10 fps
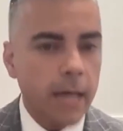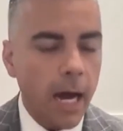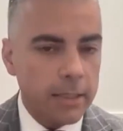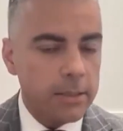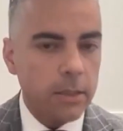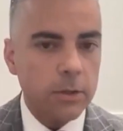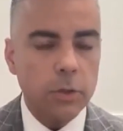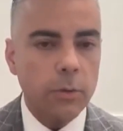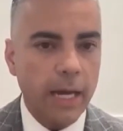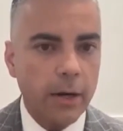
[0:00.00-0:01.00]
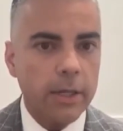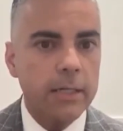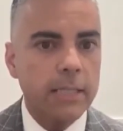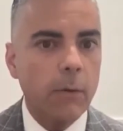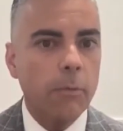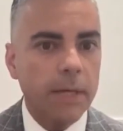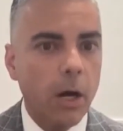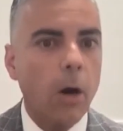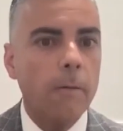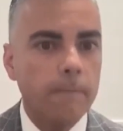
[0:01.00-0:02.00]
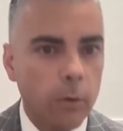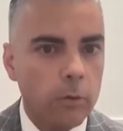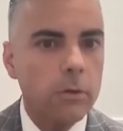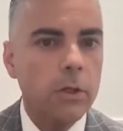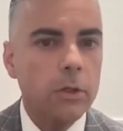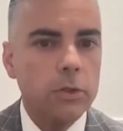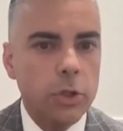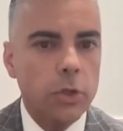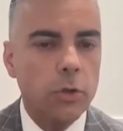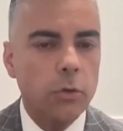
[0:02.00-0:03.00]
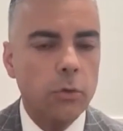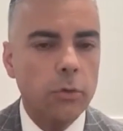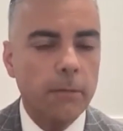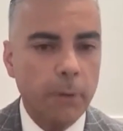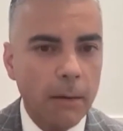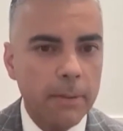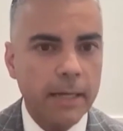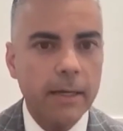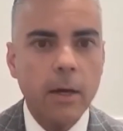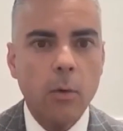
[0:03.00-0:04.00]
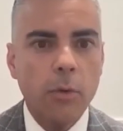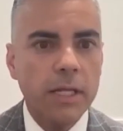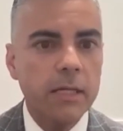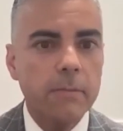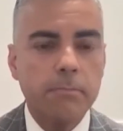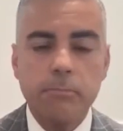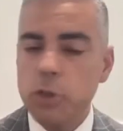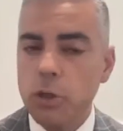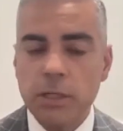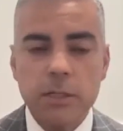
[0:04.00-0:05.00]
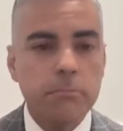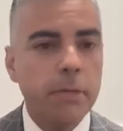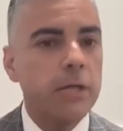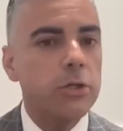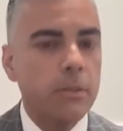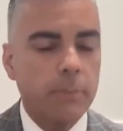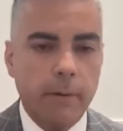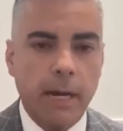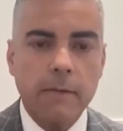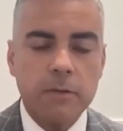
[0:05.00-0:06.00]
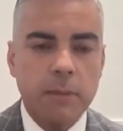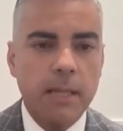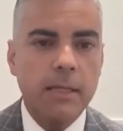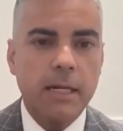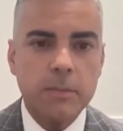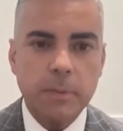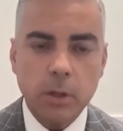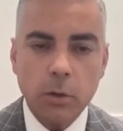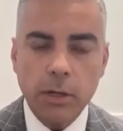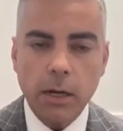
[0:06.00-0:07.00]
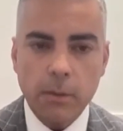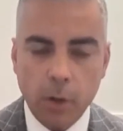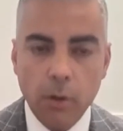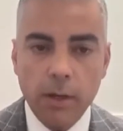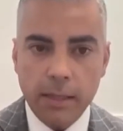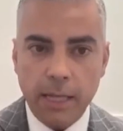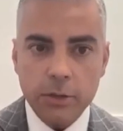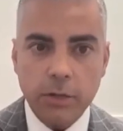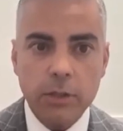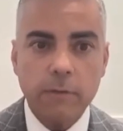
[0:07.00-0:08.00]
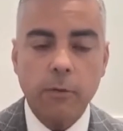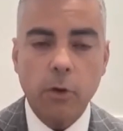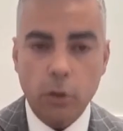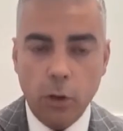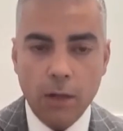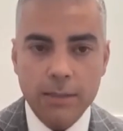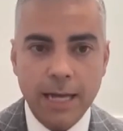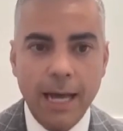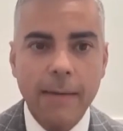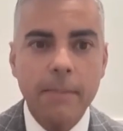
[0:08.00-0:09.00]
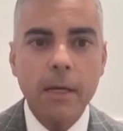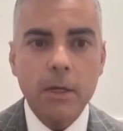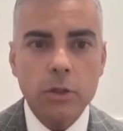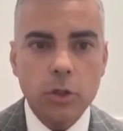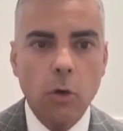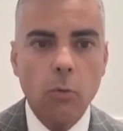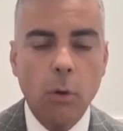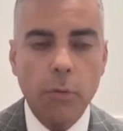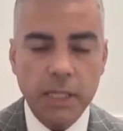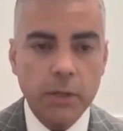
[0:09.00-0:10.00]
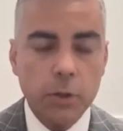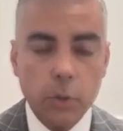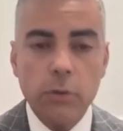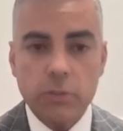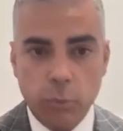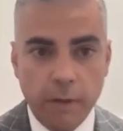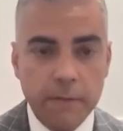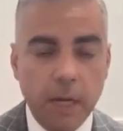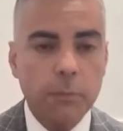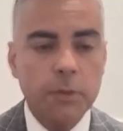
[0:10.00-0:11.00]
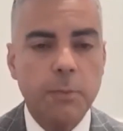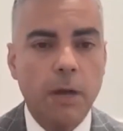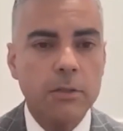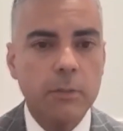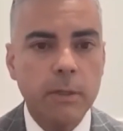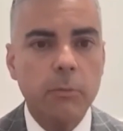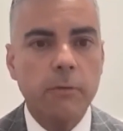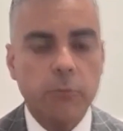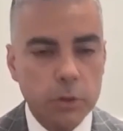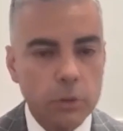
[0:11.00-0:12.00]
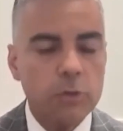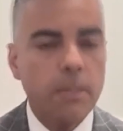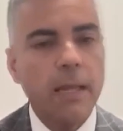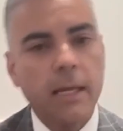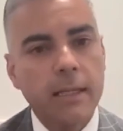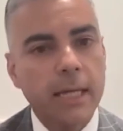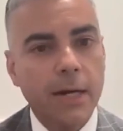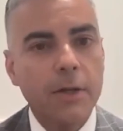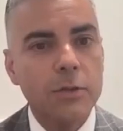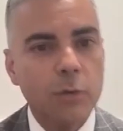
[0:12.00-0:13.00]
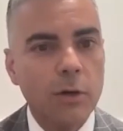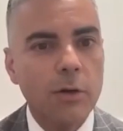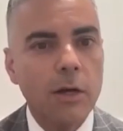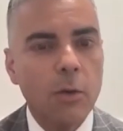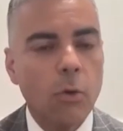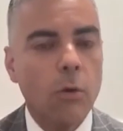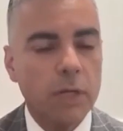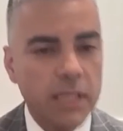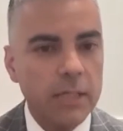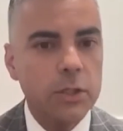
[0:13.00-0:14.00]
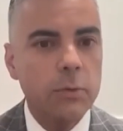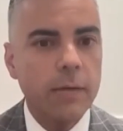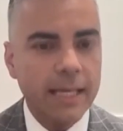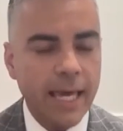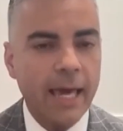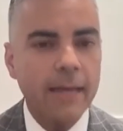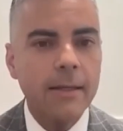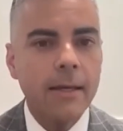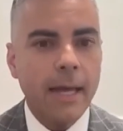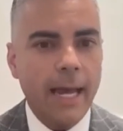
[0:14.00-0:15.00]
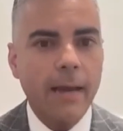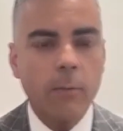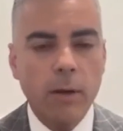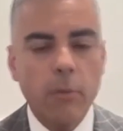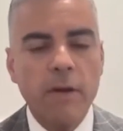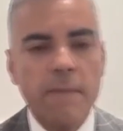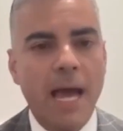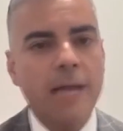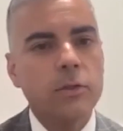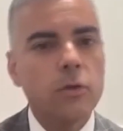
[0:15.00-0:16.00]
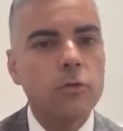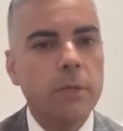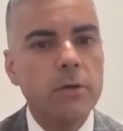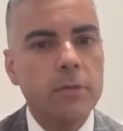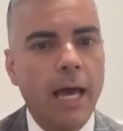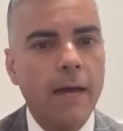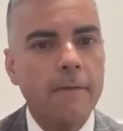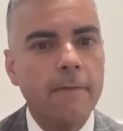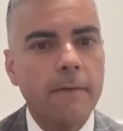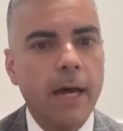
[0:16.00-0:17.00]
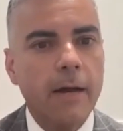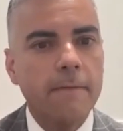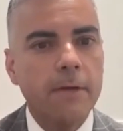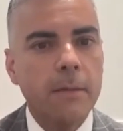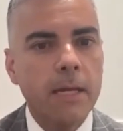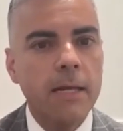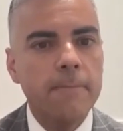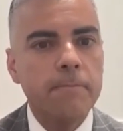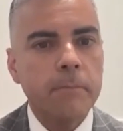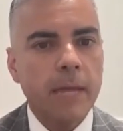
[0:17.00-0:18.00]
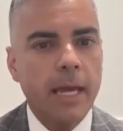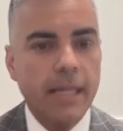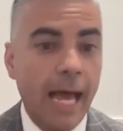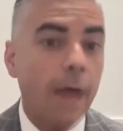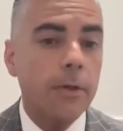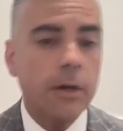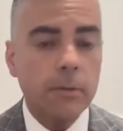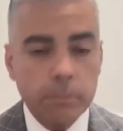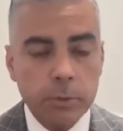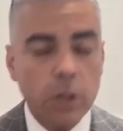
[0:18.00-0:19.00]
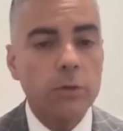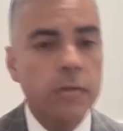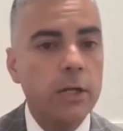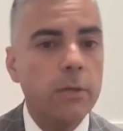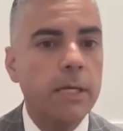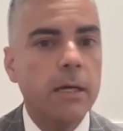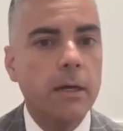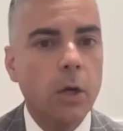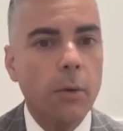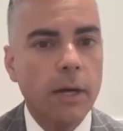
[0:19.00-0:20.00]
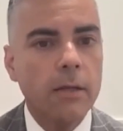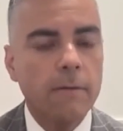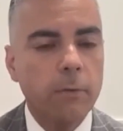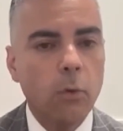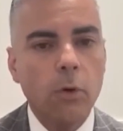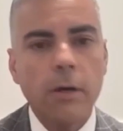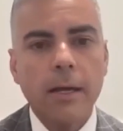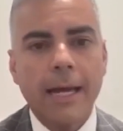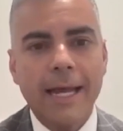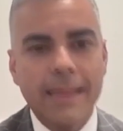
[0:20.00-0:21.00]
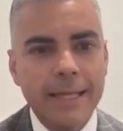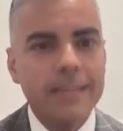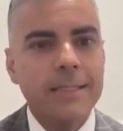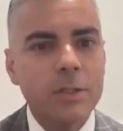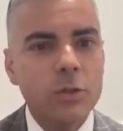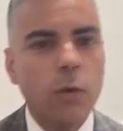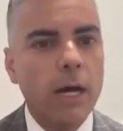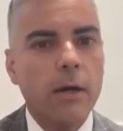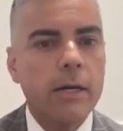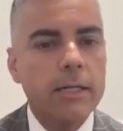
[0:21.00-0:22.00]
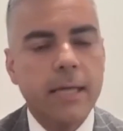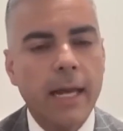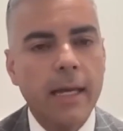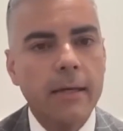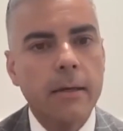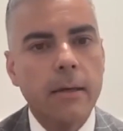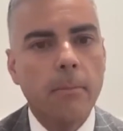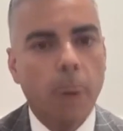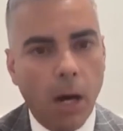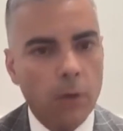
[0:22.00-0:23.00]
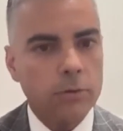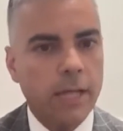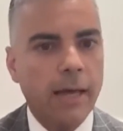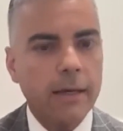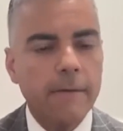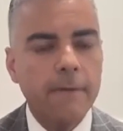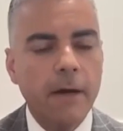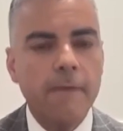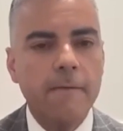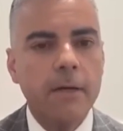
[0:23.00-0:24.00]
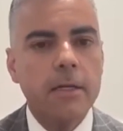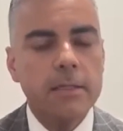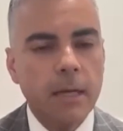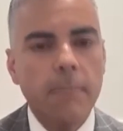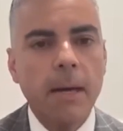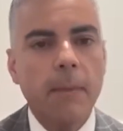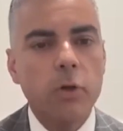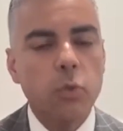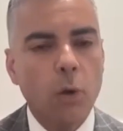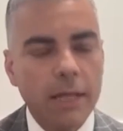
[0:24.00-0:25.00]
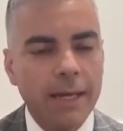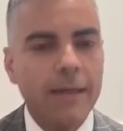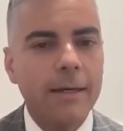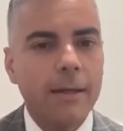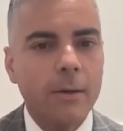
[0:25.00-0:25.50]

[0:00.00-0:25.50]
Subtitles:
cuts to areas that would be harmful to the public. We need to turn this big ship around of spending that has been going in that direction for a long time. So what we need to do is we've done responsibly. We've reduced spending in the areas where we need to and can, and we've passed those bills out of committee. And now they're need to be going on the floor, and this is where it's getting bottleneck of some members wanting